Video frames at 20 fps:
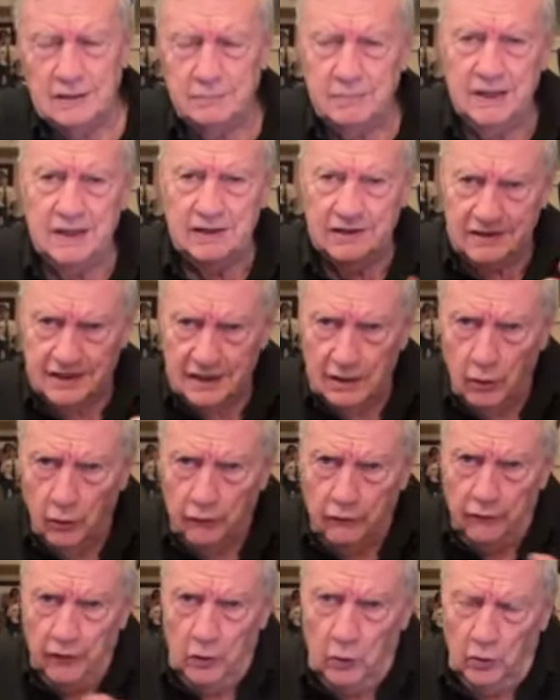It means
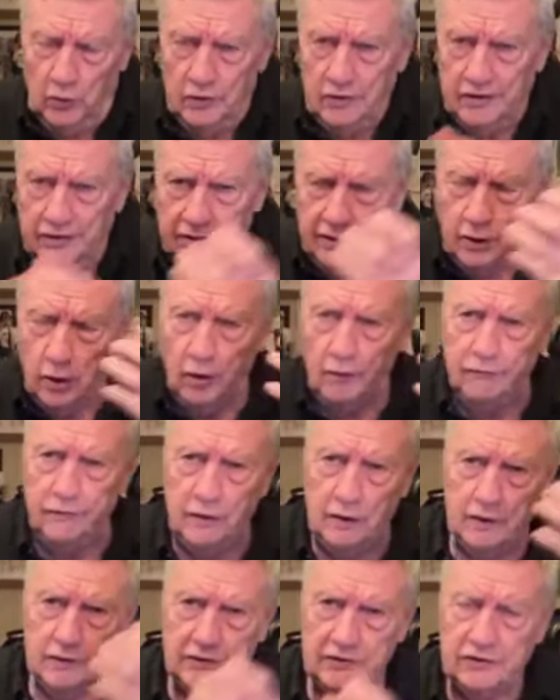
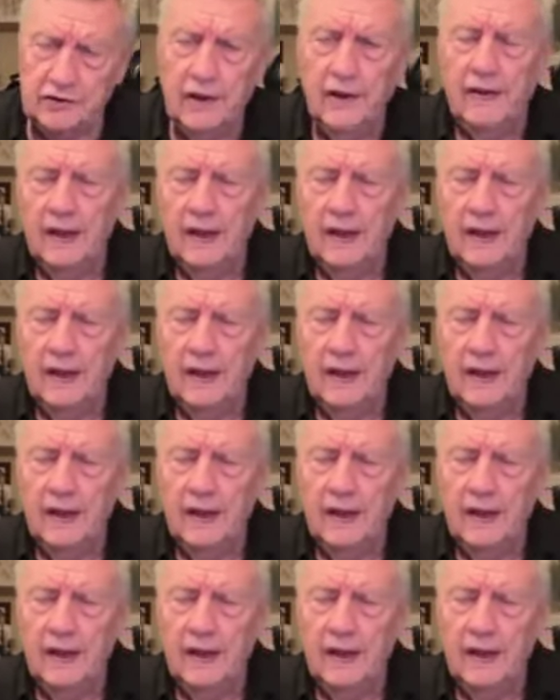Theophilo